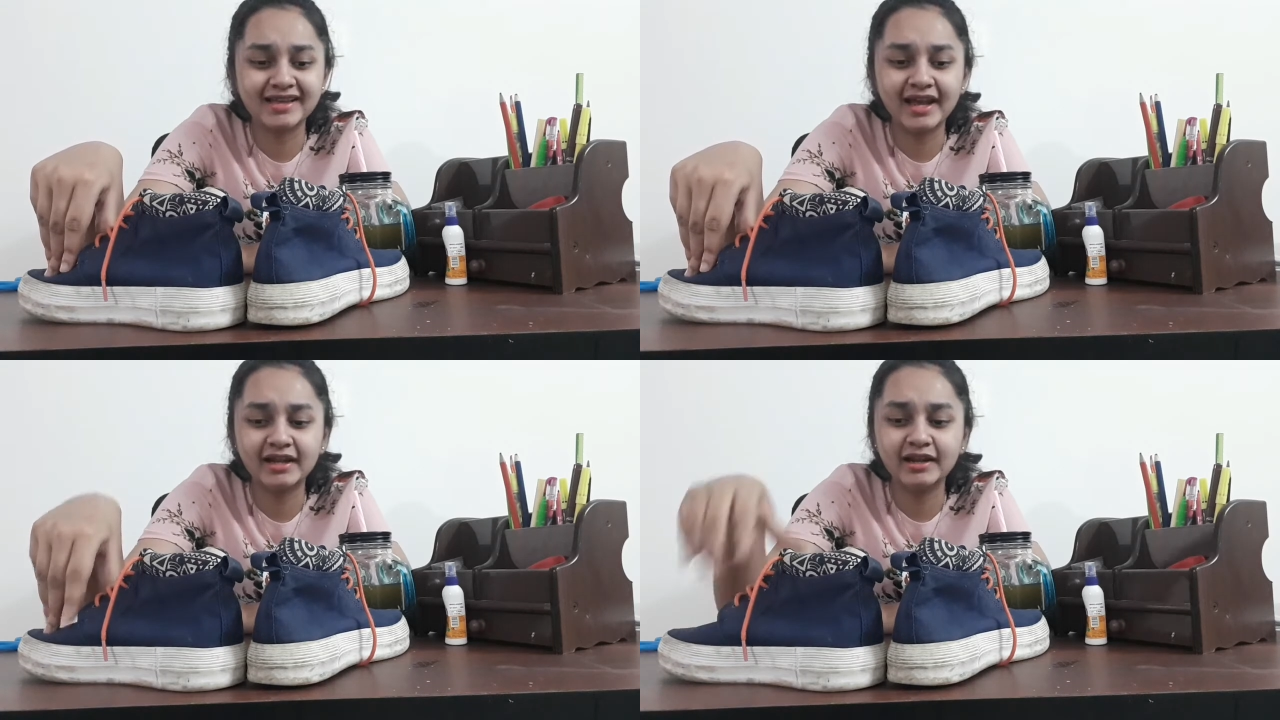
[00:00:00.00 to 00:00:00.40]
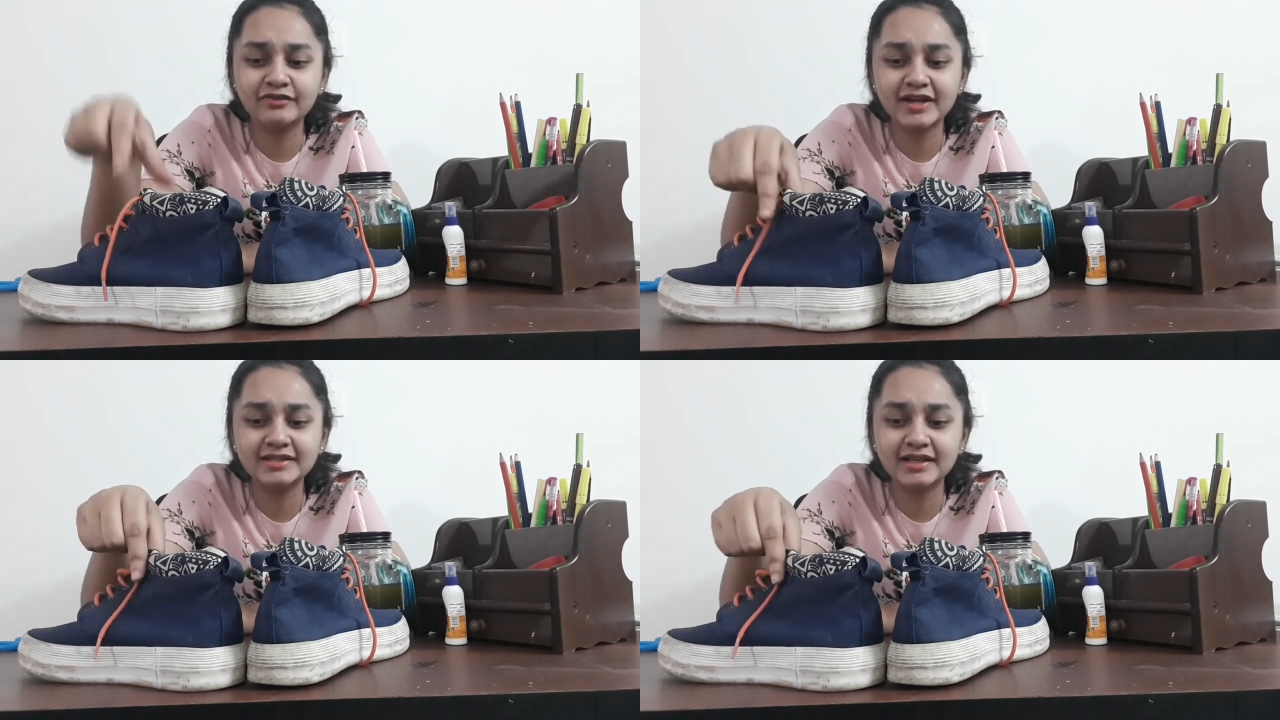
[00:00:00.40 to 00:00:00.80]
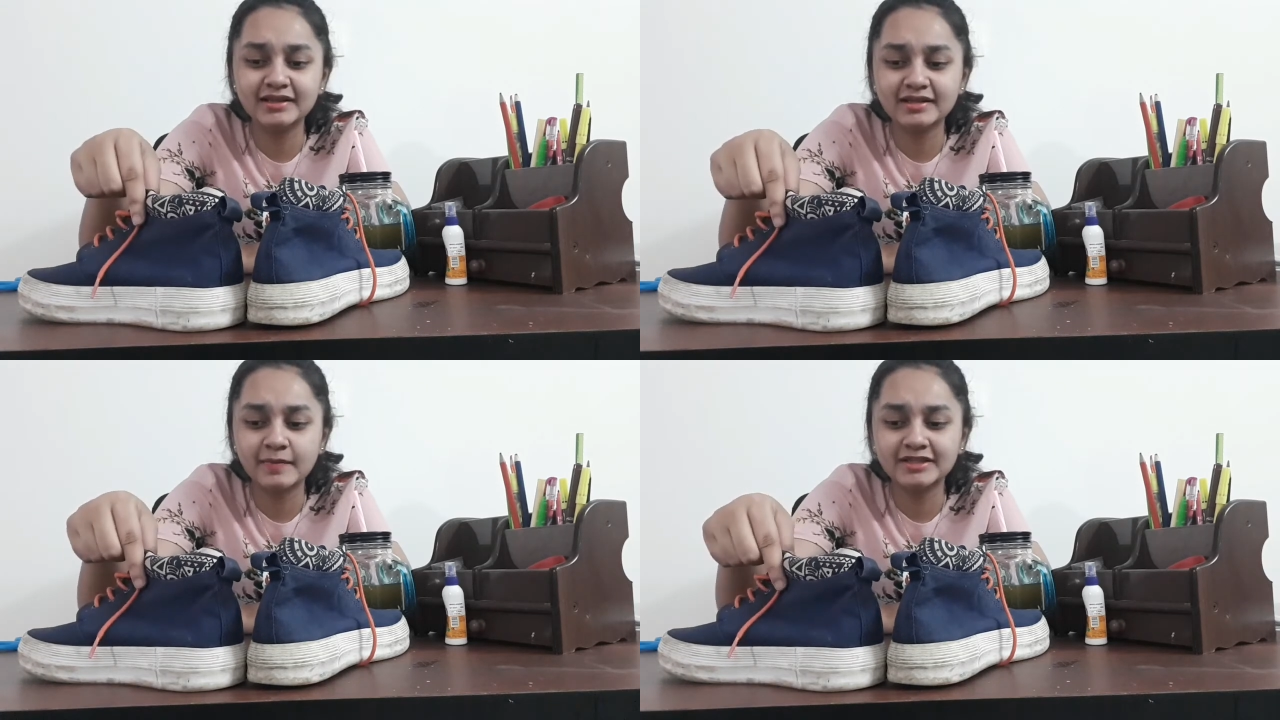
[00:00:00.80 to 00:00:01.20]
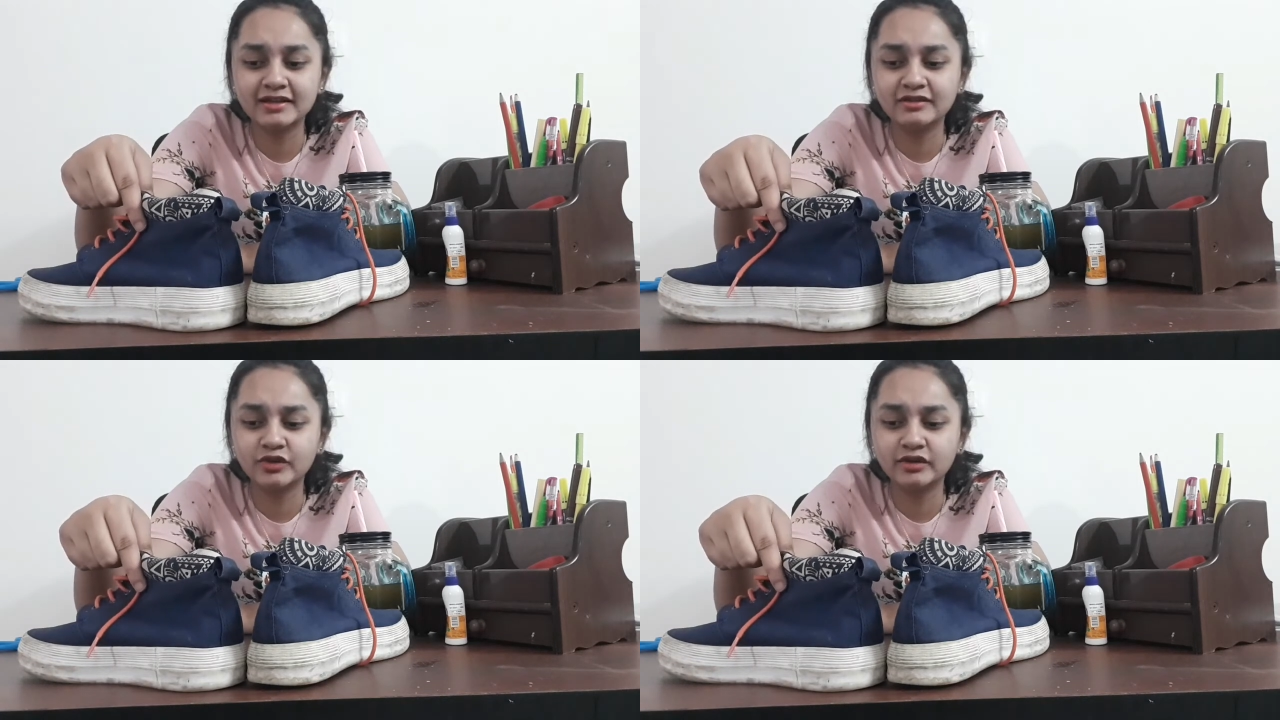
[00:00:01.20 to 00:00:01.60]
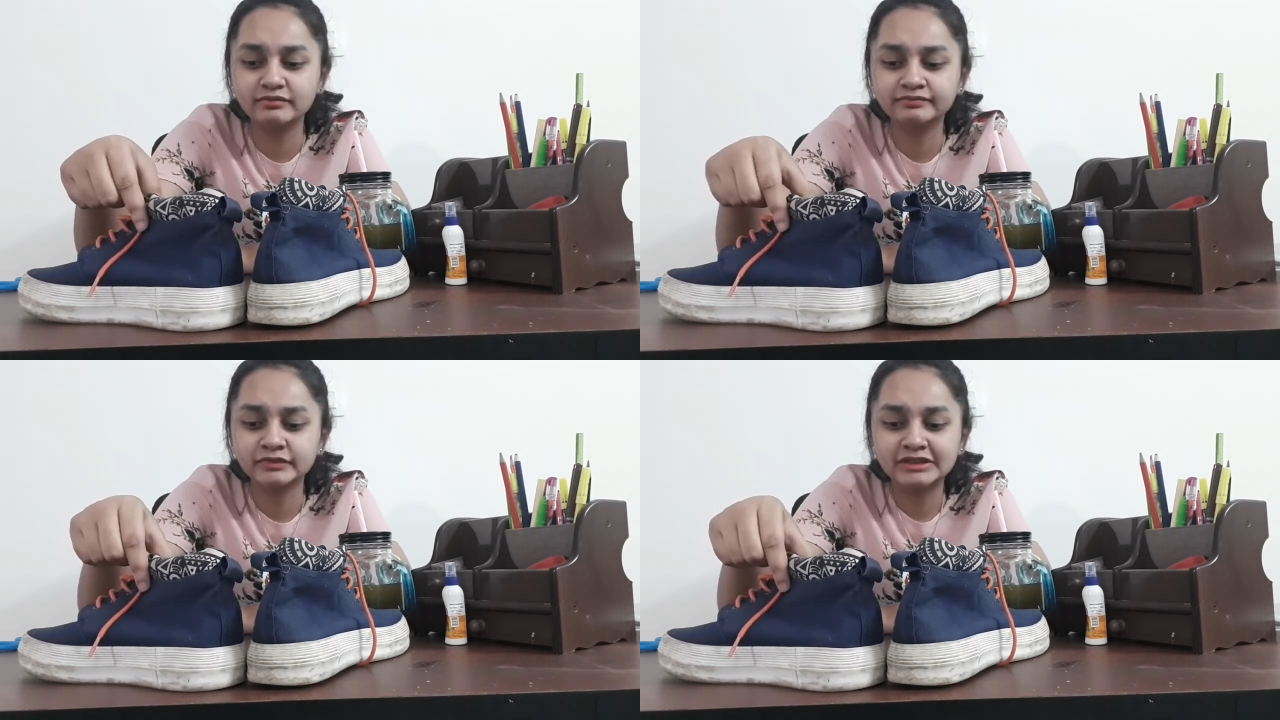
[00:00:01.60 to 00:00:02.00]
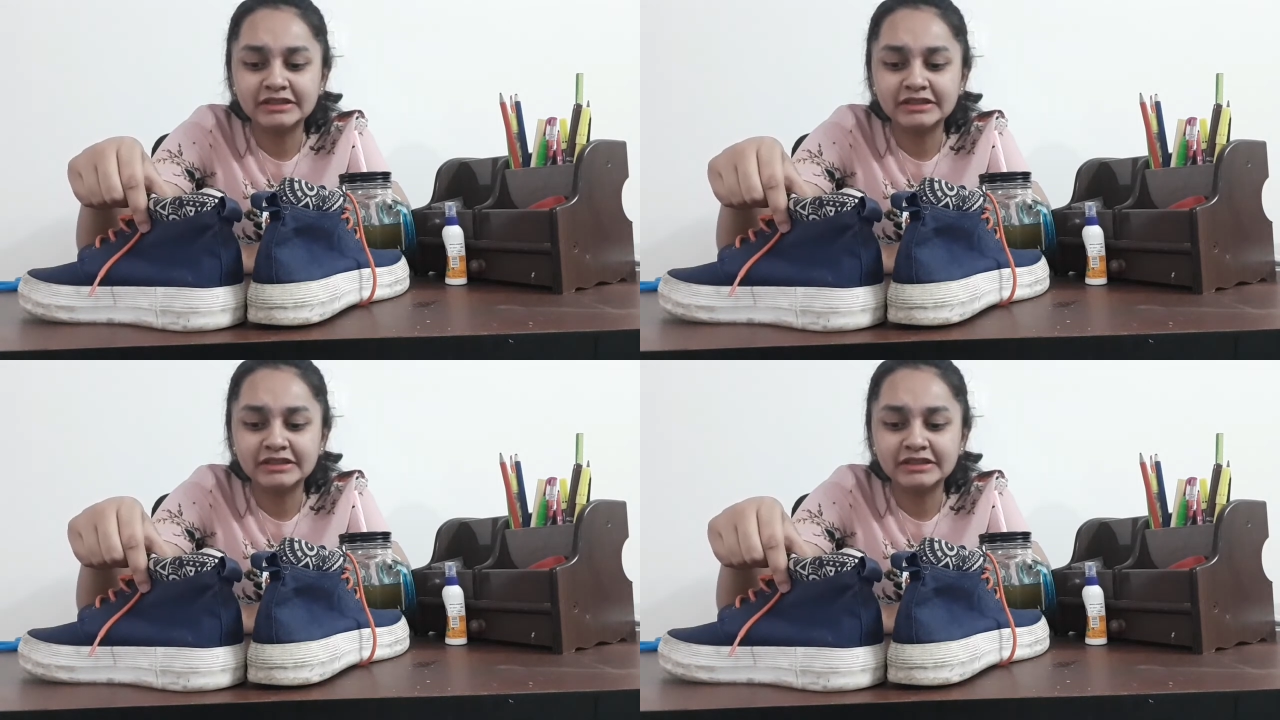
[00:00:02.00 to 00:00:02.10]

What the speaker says: And if I sell this, I might sell it for,